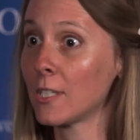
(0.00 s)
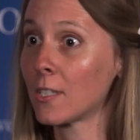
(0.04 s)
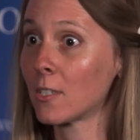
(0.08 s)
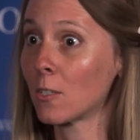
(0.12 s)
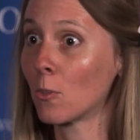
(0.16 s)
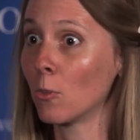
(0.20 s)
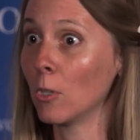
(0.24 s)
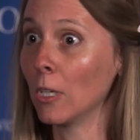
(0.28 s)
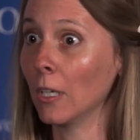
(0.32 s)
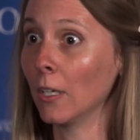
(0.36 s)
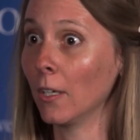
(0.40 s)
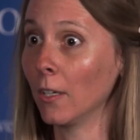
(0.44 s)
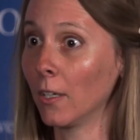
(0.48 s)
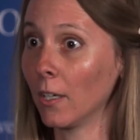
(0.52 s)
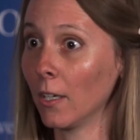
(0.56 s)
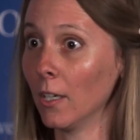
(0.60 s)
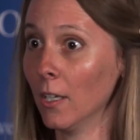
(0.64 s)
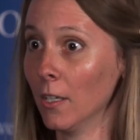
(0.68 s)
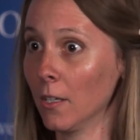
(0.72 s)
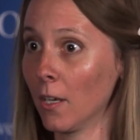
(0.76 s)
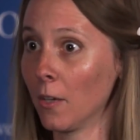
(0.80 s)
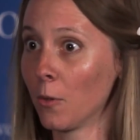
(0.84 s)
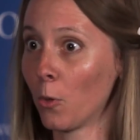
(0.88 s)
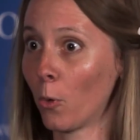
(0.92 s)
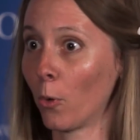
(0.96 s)
string
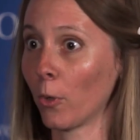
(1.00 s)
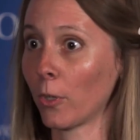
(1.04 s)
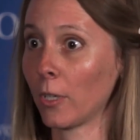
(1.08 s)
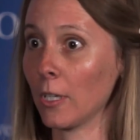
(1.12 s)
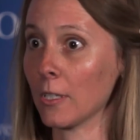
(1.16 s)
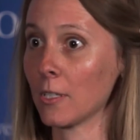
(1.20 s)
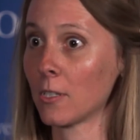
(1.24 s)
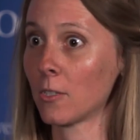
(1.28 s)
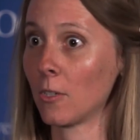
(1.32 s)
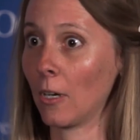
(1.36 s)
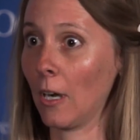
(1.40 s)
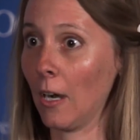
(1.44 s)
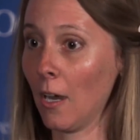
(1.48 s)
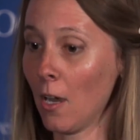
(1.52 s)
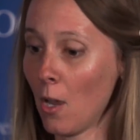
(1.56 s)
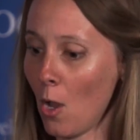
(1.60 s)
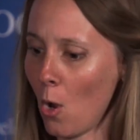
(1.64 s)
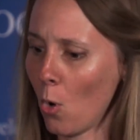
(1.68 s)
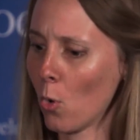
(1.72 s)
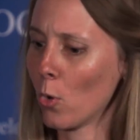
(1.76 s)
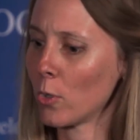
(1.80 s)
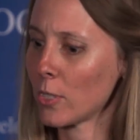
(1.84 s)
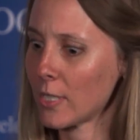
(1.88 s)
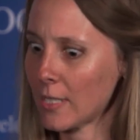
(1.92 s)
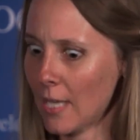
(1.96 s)
in an orchestra,
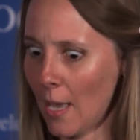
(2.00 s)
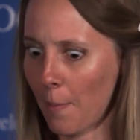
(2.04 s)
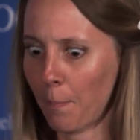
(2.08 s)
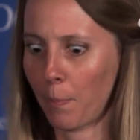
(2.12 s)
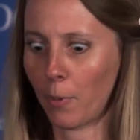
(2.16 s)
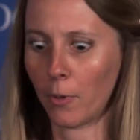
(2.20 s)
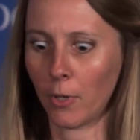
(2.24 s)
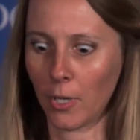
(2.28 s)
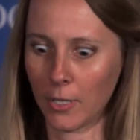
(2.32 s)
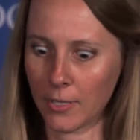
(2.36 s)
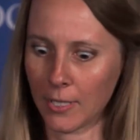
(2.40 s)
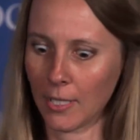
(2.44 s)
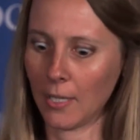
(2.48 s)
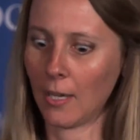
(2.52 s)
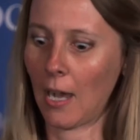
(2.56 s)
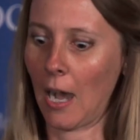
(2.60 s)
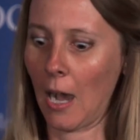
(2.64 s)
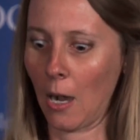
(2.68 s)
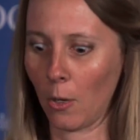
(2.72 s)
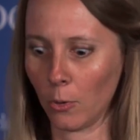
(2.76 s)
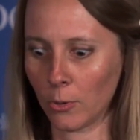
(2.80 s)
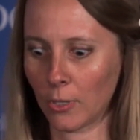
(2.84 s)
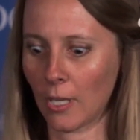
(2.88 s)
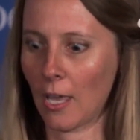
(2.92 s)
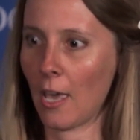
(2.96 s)
or separating
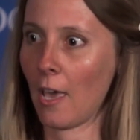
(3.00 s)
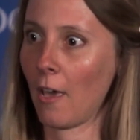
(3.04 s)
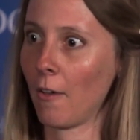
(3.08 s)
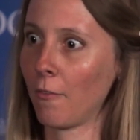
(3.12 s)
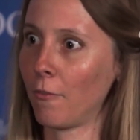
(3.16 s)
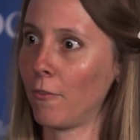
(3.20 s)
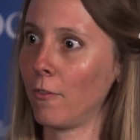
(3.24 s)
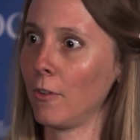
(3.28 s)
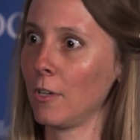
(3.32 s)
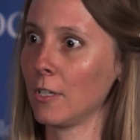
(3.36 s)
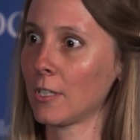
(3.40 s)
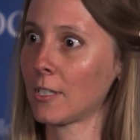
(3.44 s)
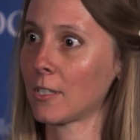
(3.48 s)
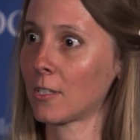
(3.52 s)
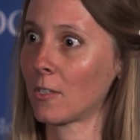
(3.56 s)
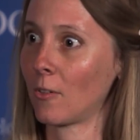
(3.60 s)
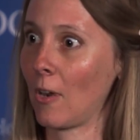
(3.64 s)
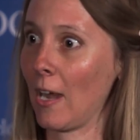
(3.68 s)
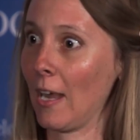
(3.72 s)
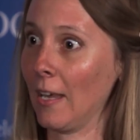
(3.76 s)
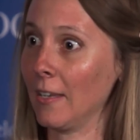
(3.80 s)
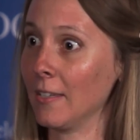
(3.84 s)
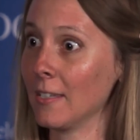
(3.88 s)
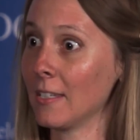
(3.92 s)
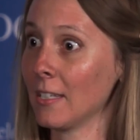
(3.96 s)
out every
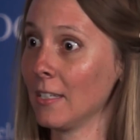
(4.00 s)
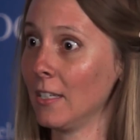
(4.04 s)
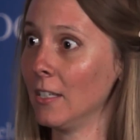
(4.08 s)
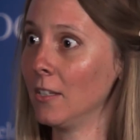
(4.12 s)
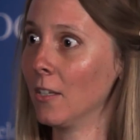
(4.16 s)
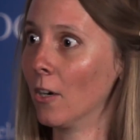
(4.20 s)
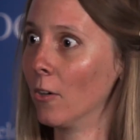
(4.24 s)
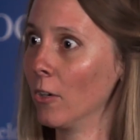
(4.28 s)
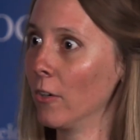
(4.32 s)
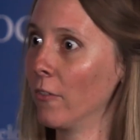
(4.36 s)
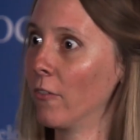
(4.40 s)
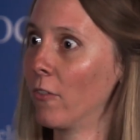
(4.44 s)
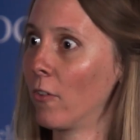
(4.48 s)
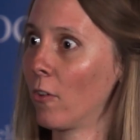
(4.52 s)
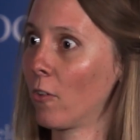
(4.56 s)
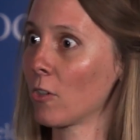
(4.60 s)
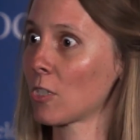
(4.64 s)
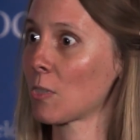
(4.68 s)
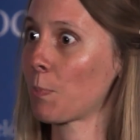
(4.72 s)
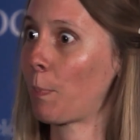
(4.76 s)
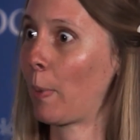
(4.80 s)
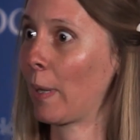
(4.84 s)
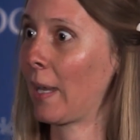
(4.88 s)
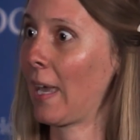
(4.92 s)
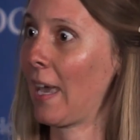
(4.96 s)
strand in a river of
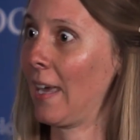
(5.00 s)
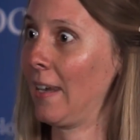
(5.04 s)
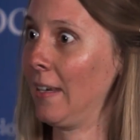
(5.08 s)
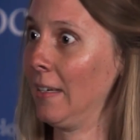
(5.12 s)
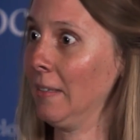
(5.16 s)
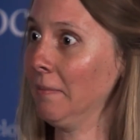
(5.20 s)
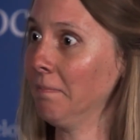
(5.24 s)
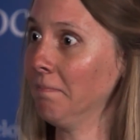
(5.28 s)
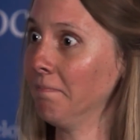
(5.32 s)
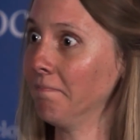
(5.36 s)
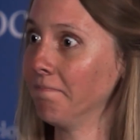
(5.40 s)
spaghetti.